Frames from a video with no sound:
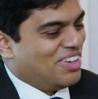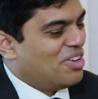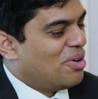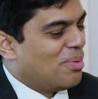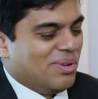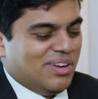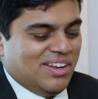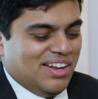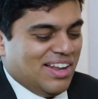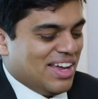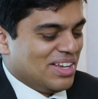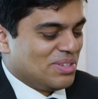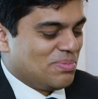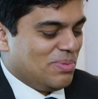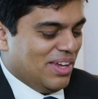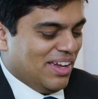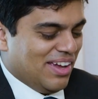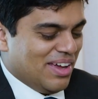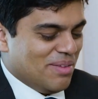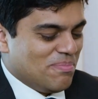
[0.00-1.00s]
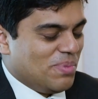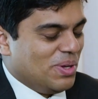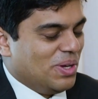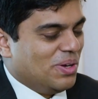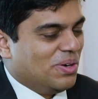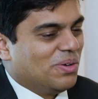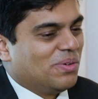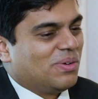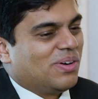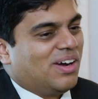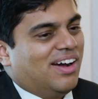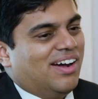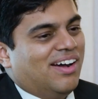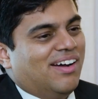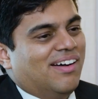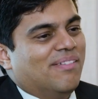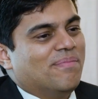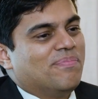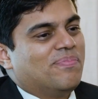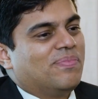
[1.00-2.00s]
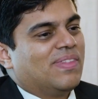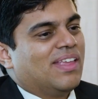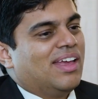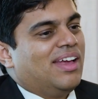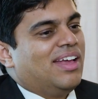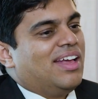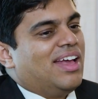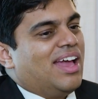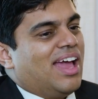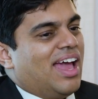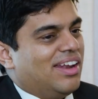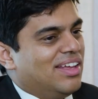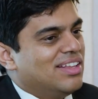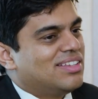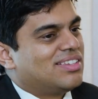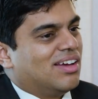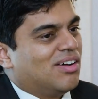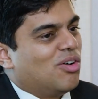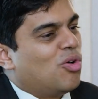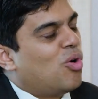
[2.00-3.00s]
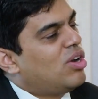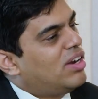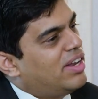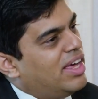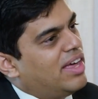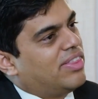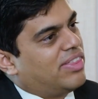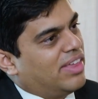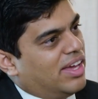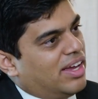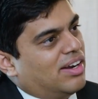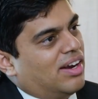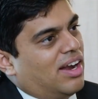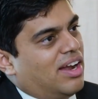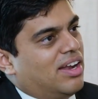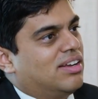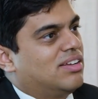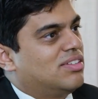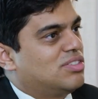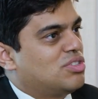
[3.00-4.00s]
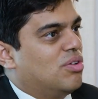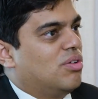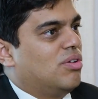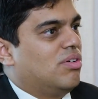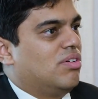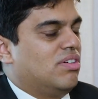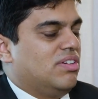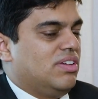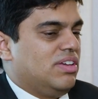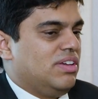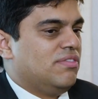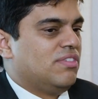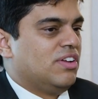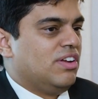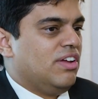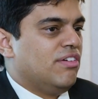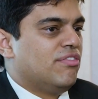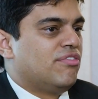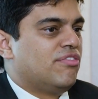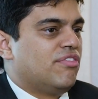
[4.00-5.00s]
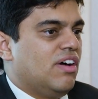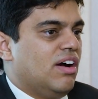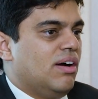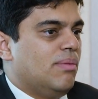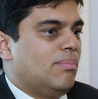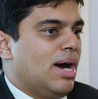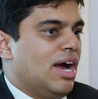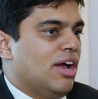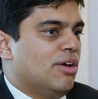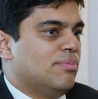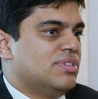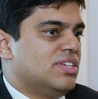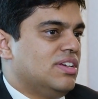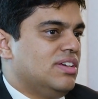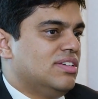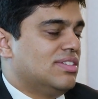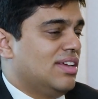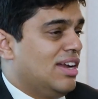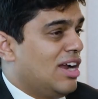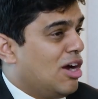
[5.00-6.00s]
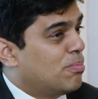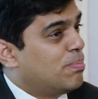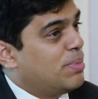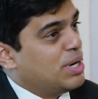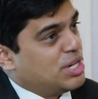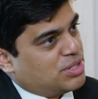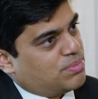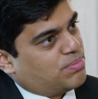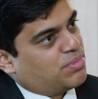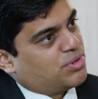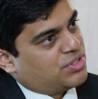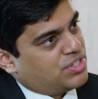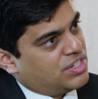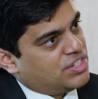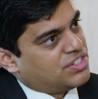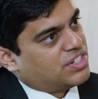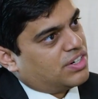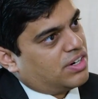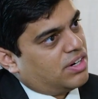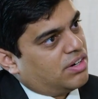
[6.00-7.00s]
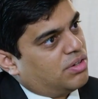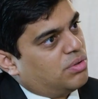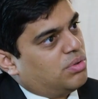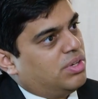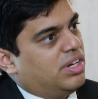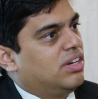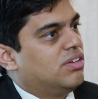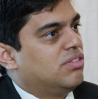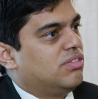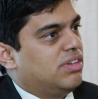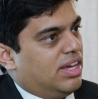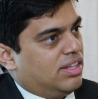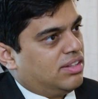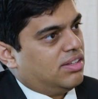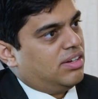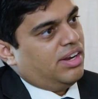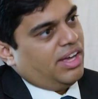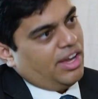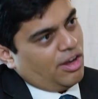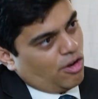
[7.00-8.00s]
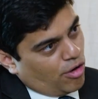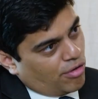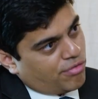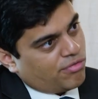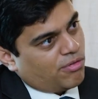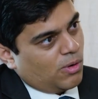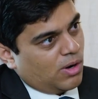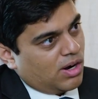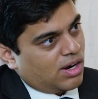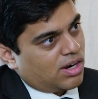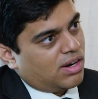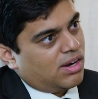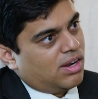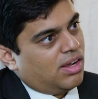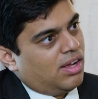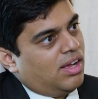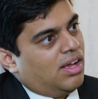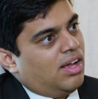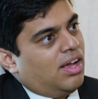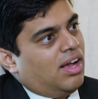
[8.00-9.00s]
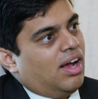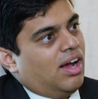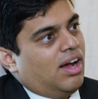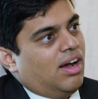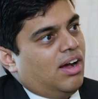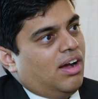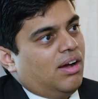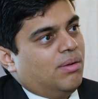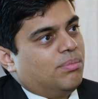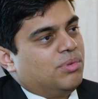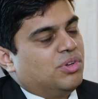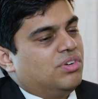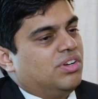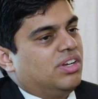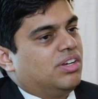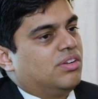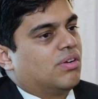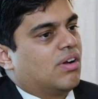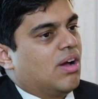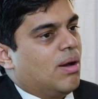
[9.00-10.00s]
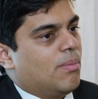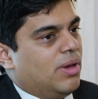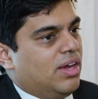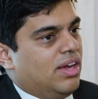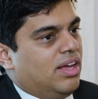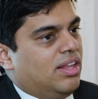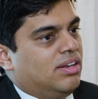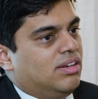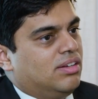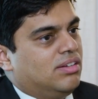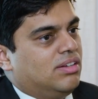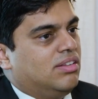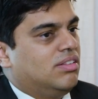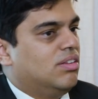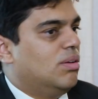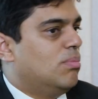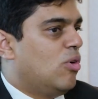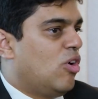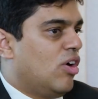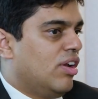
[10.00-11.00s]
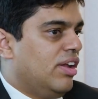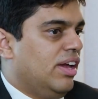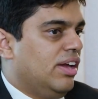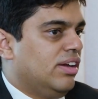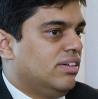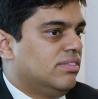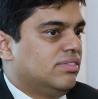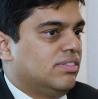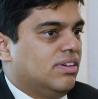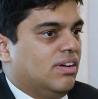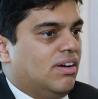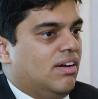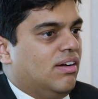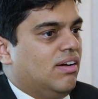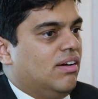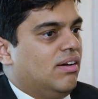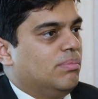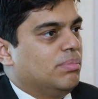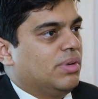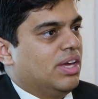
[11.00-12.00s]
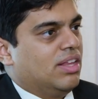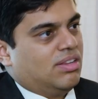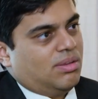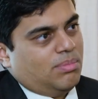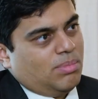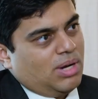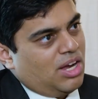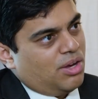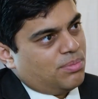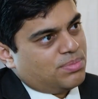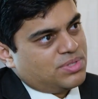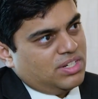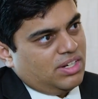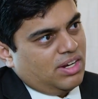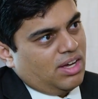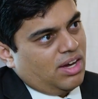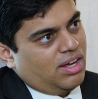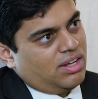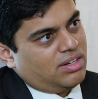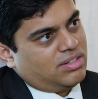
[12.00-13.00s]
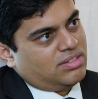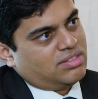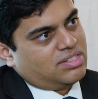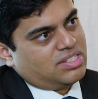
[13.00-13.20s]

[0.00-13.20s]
nobody likes being NPO. And it's a whole day thing, right? So even if biopsy is an outpatient procedure, you need to take the day off work. You need to come in the morning, get the biopsy done,